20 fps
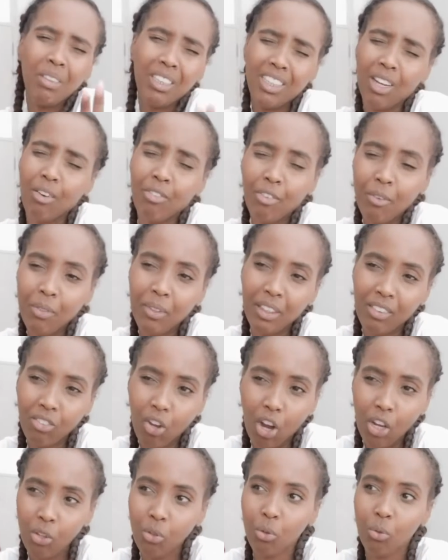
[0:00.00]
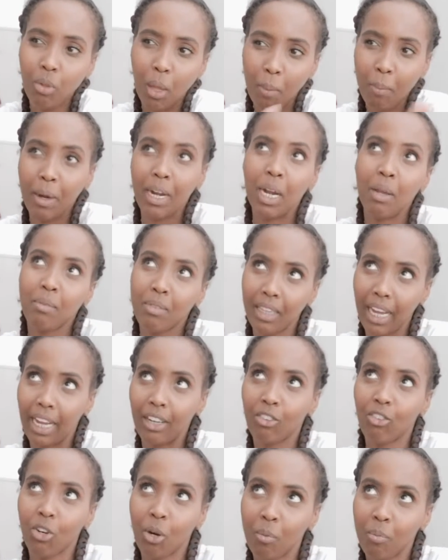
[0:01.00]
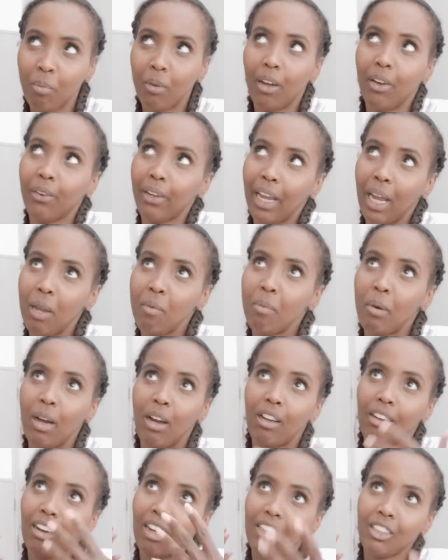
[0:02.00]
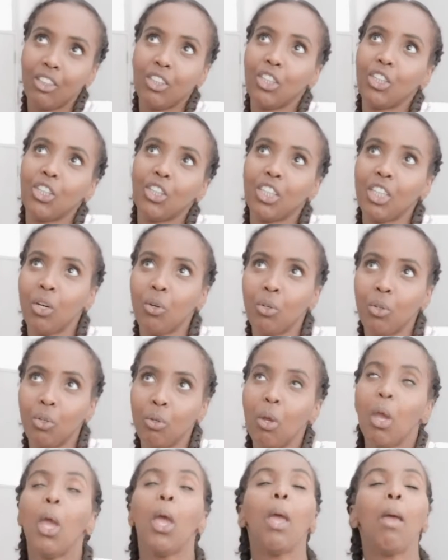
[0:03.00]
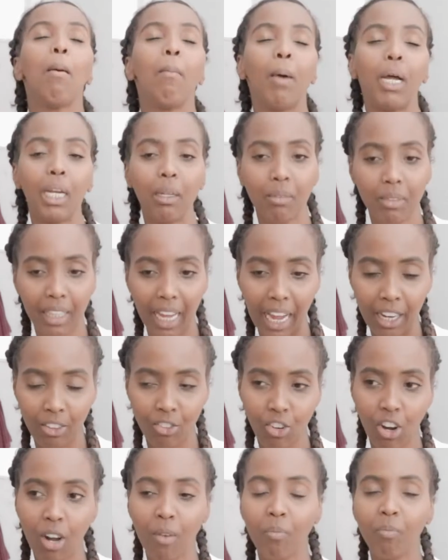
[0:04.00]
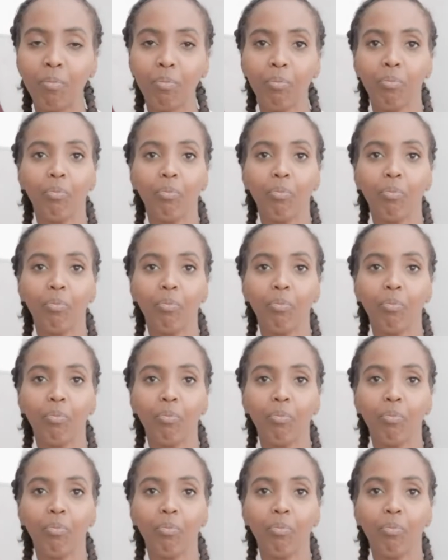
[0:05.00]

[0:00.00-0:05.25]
probably tell from the title that my name's Khadra, okay? But I like to just tell you, my name's Khadra.